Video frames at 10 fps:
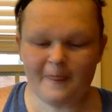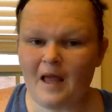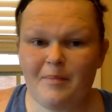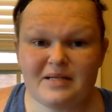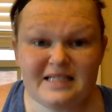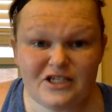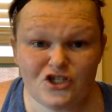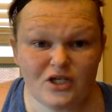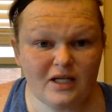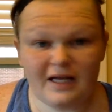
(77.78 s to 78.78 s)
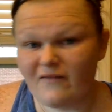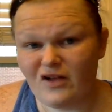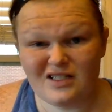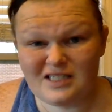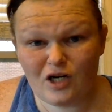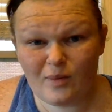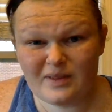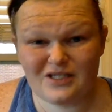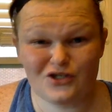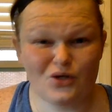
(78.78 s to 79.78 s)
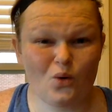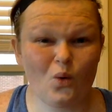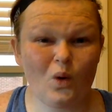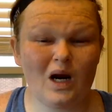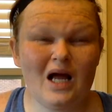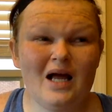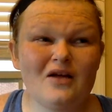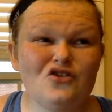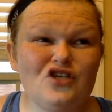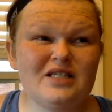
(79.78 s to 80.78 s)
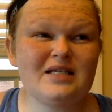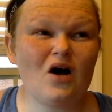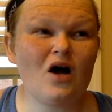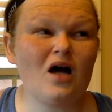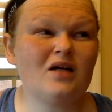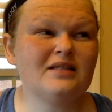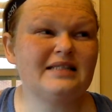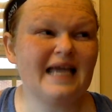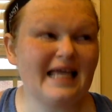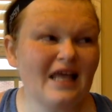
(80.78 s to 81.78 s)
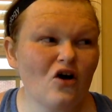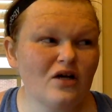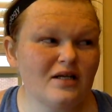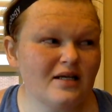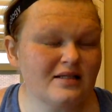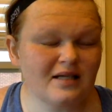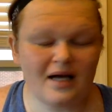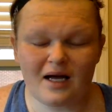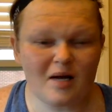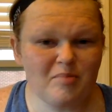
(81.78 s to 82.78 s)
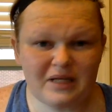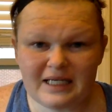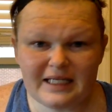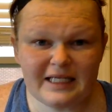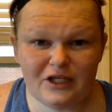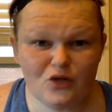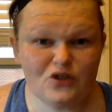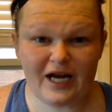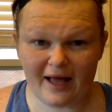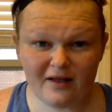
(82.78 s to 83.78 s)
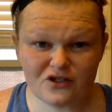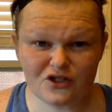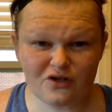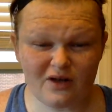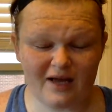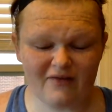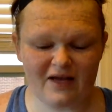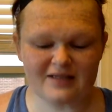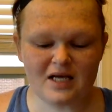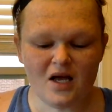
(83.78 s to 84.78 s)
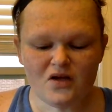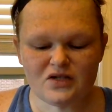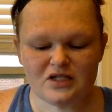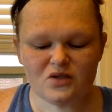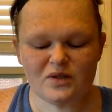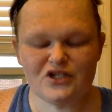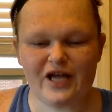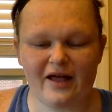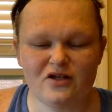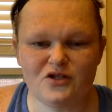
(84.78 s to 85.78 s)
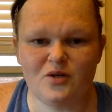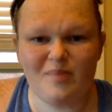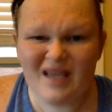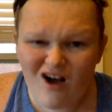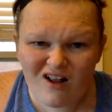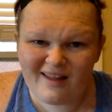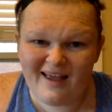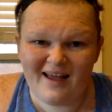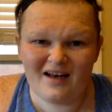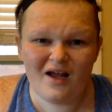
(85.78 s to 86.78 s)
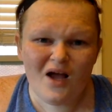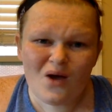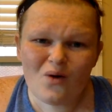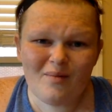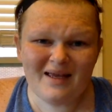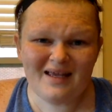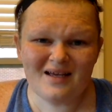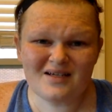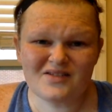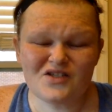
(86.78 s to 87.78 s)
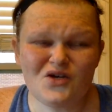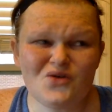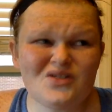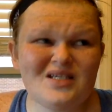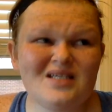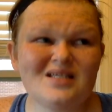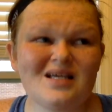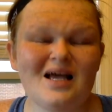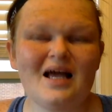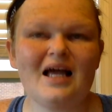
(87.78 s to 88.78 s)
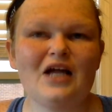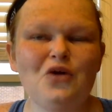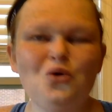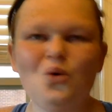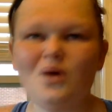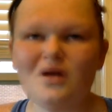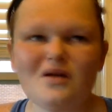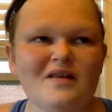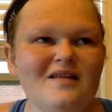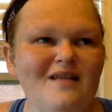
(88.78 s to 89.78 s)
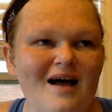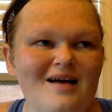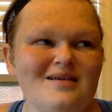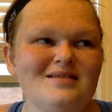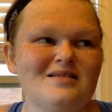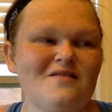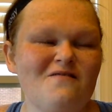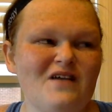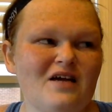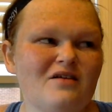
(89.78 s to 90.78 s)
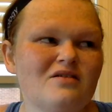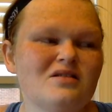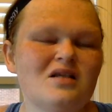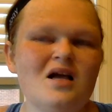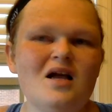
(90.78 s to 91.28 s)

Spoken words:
a position, like a volunteering position, or just taking on a completely new challenge in your life, guys. So I just want to challenge you to be all in. Quit making excuses. Ignore the lies and the fears